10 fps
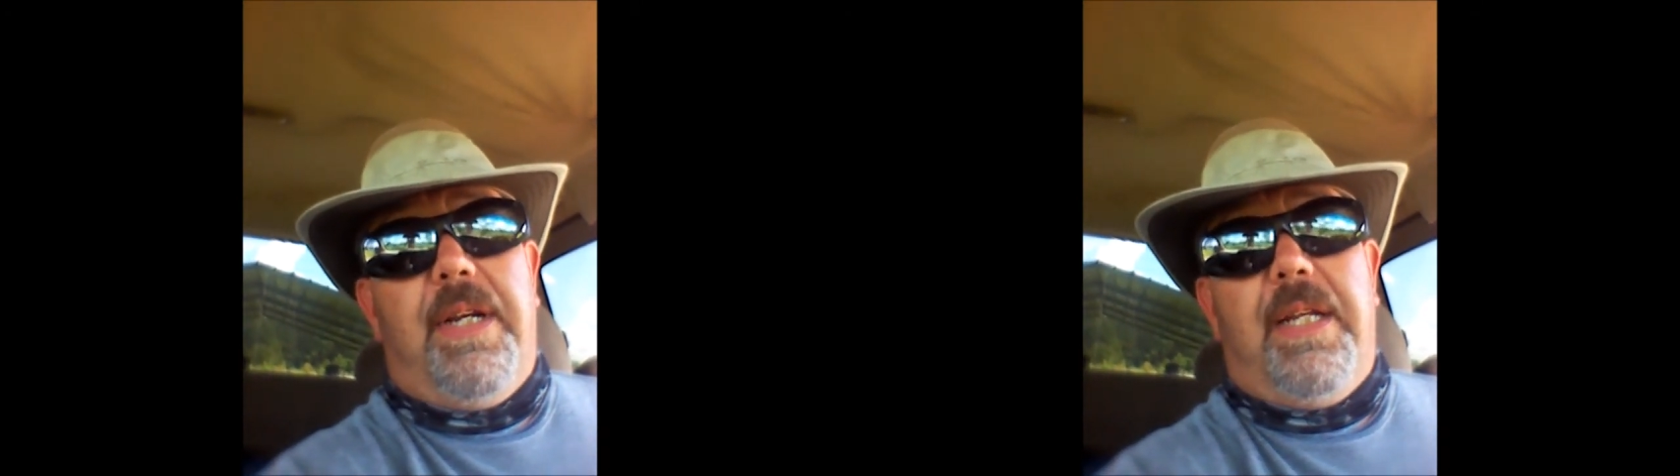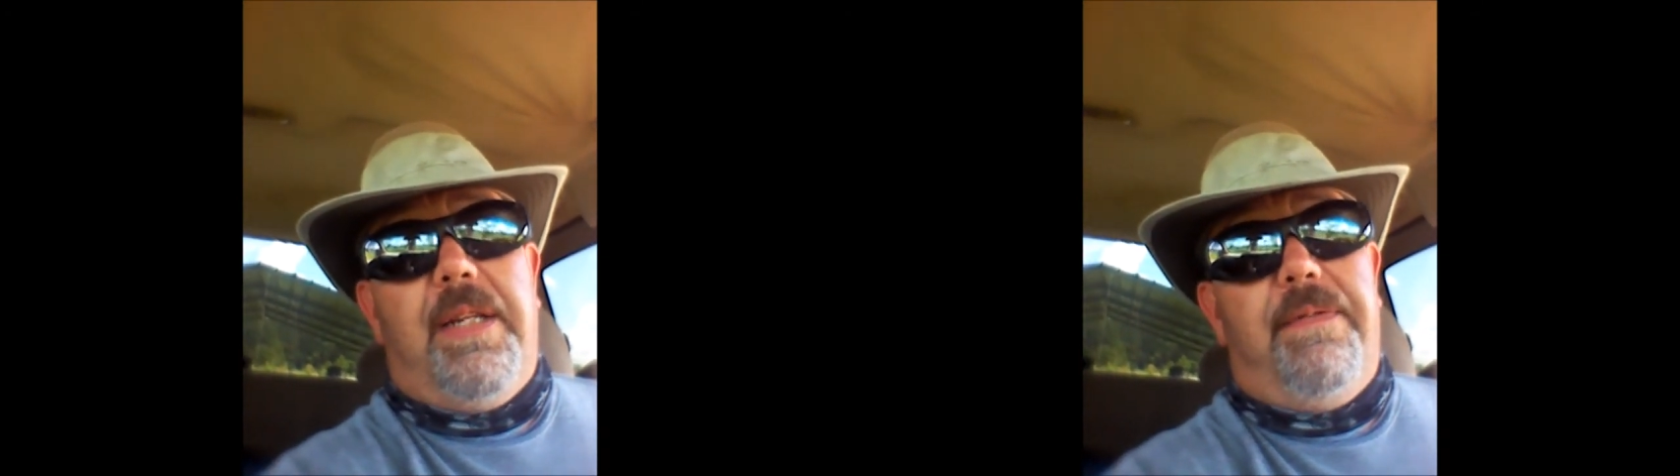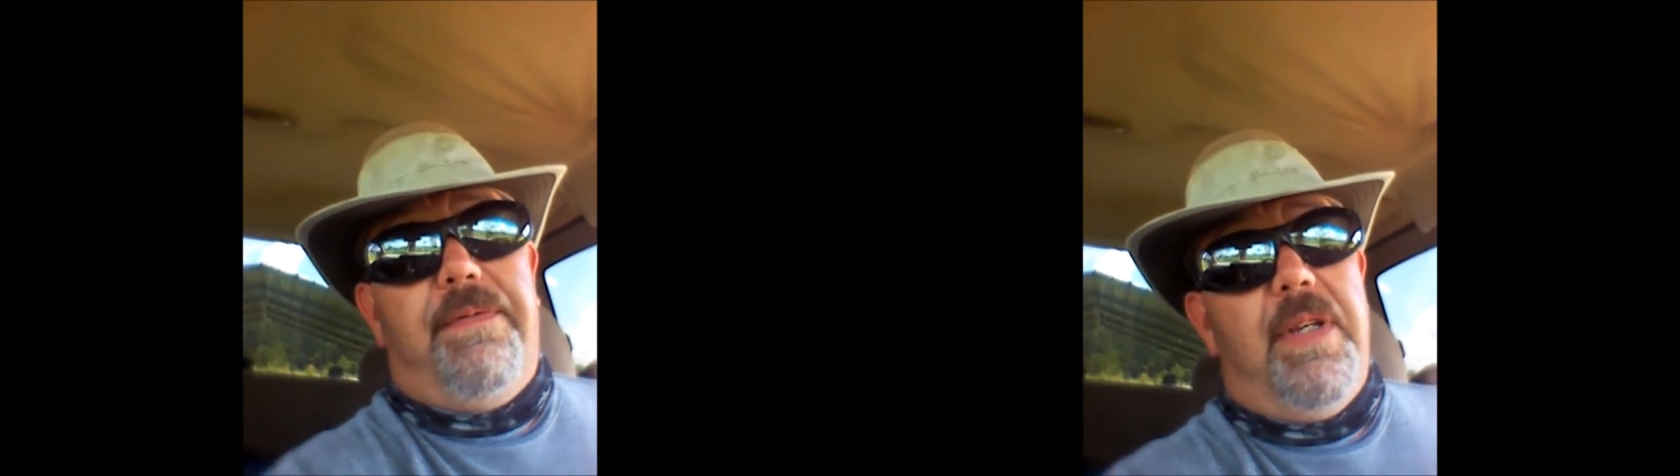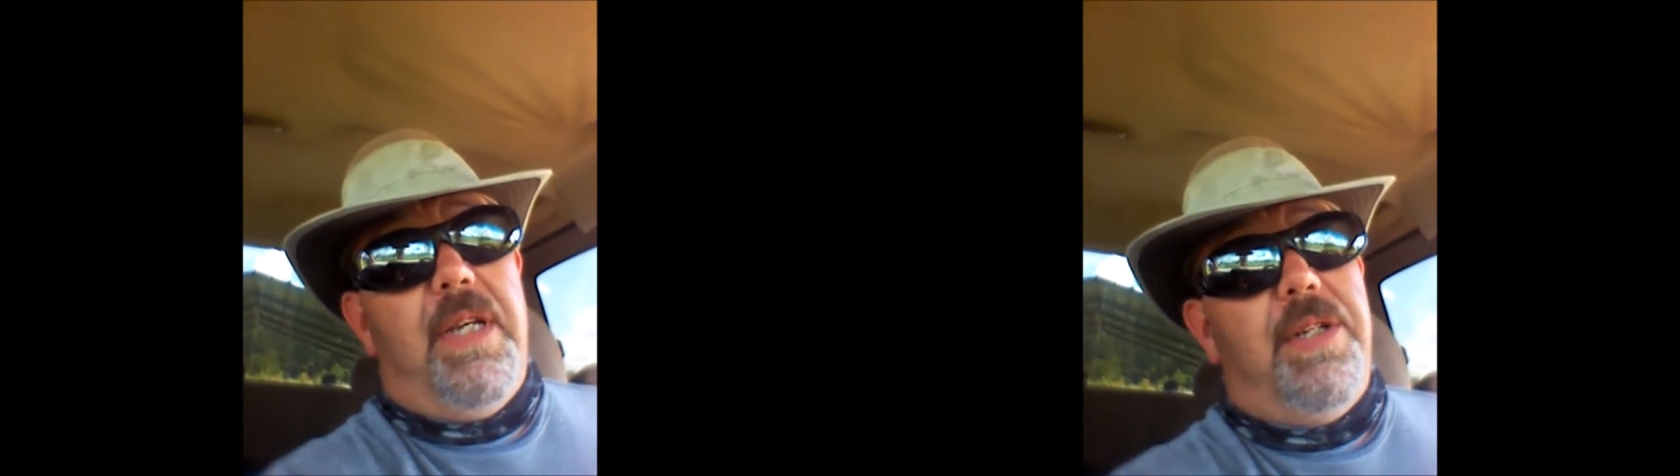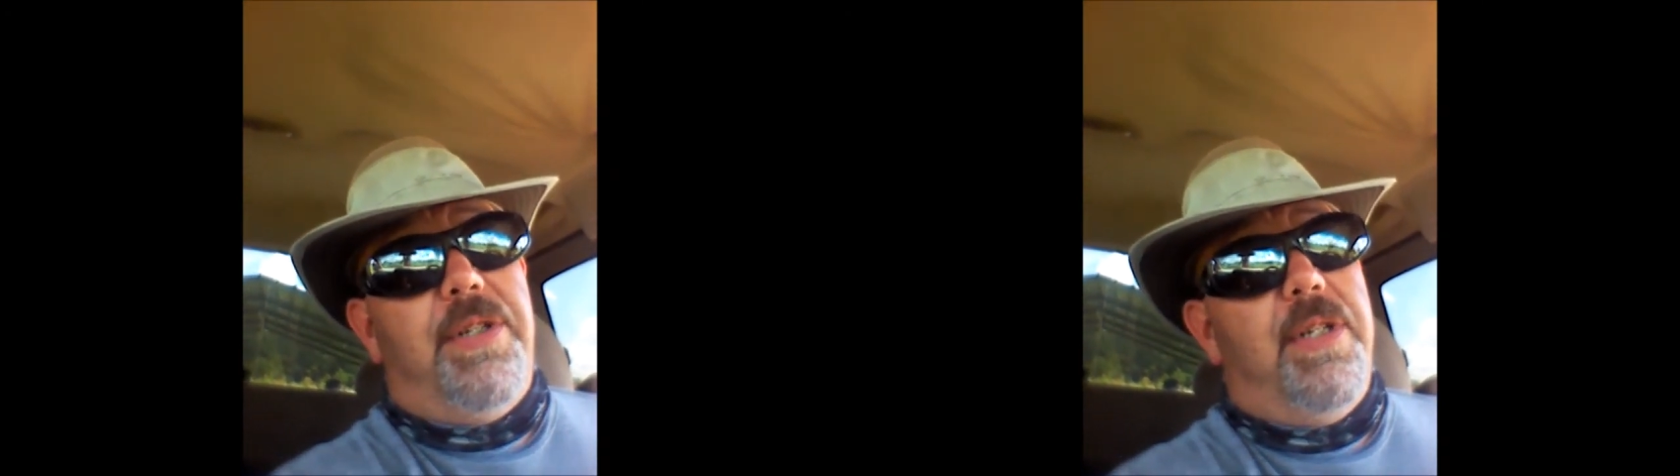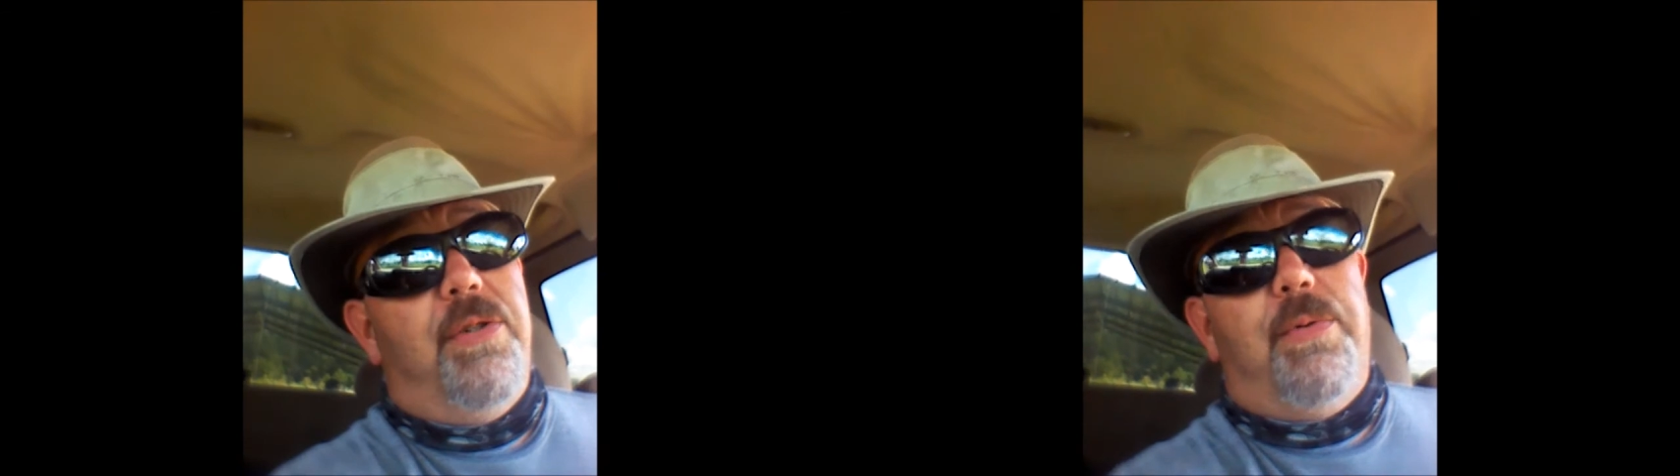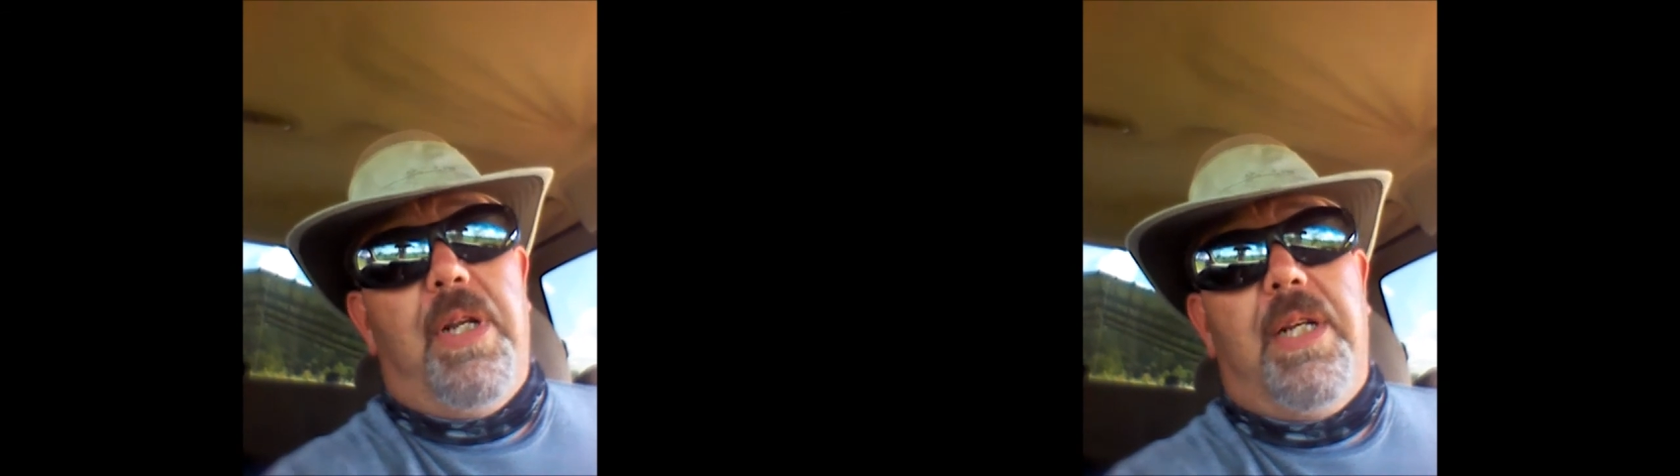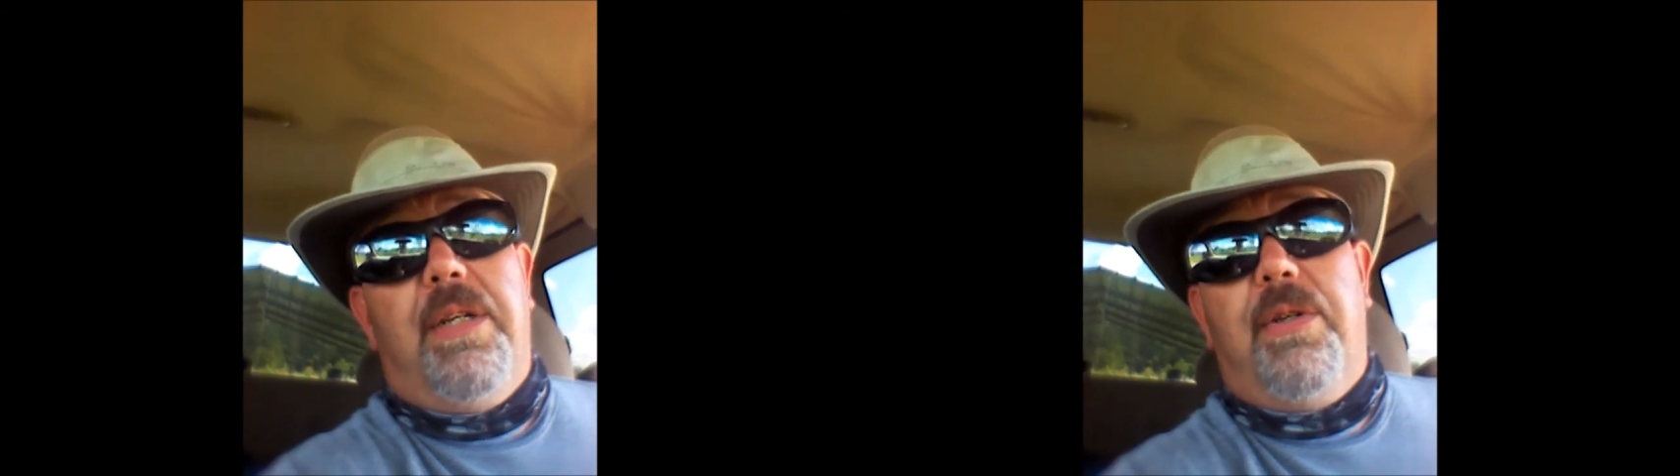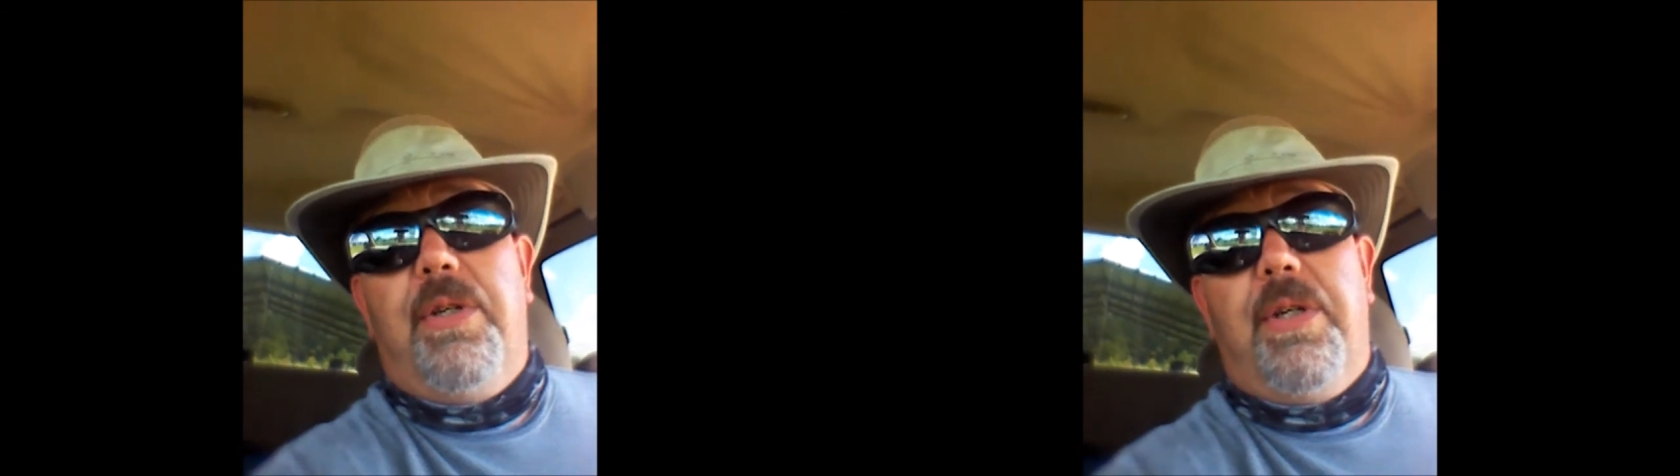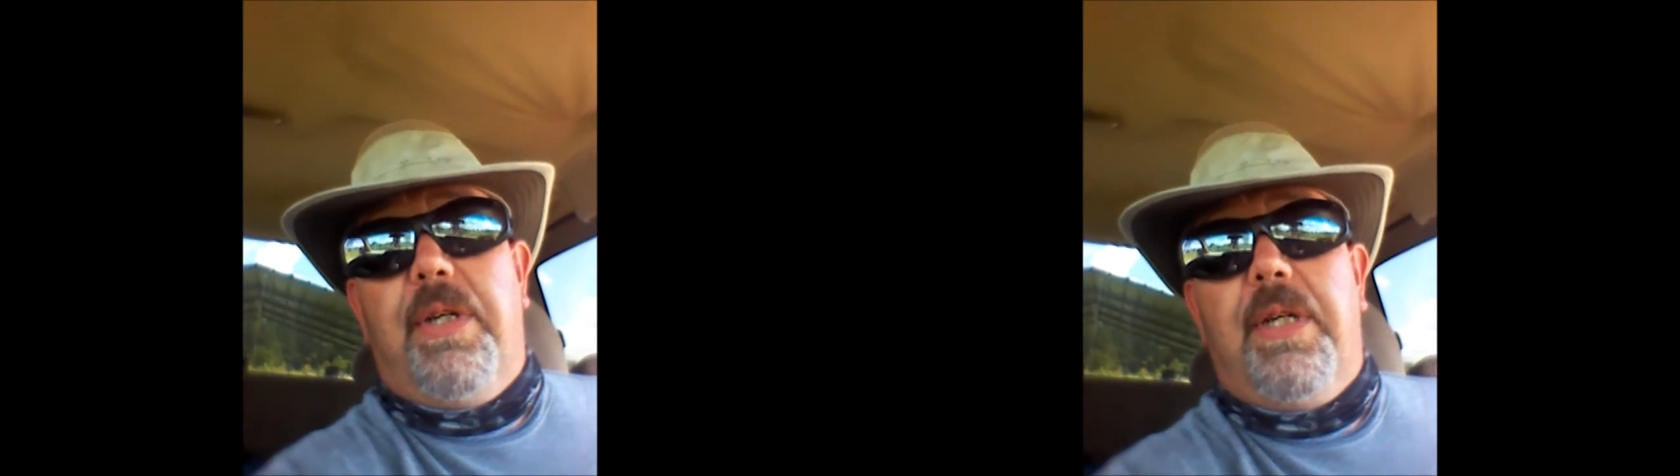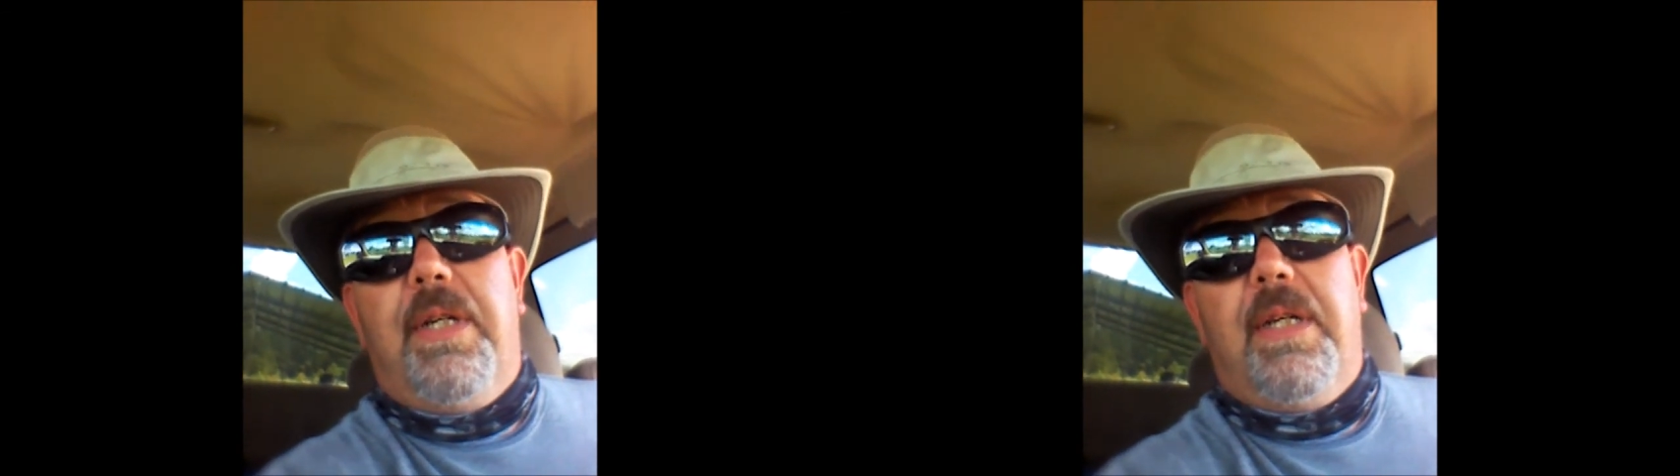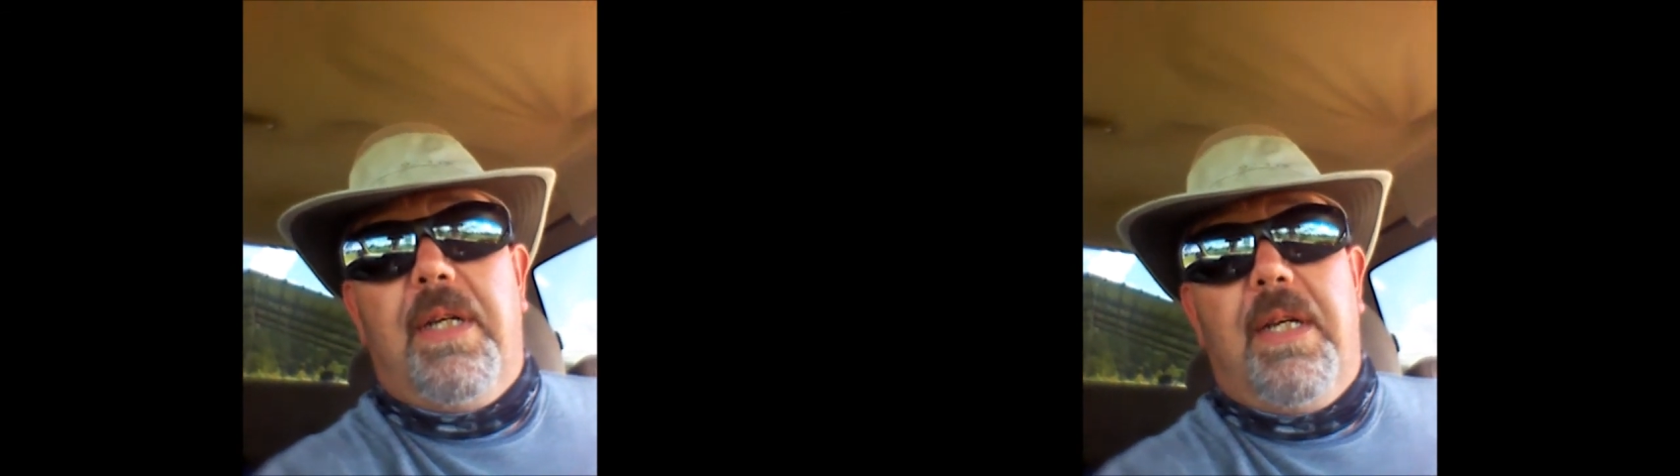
and the fishing's really good.